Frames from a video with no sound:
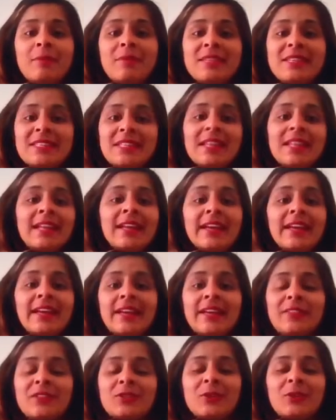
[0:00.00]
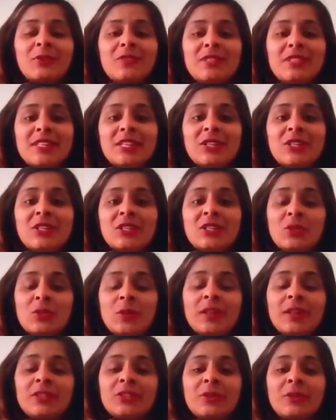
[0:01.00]
Miss Anne and I had this conversation
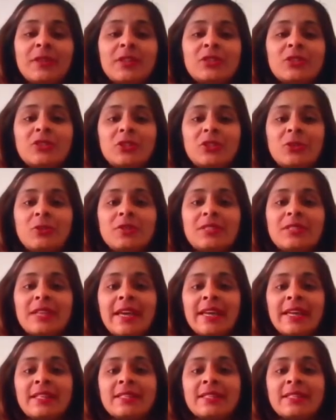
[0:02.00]
as well during the shoot,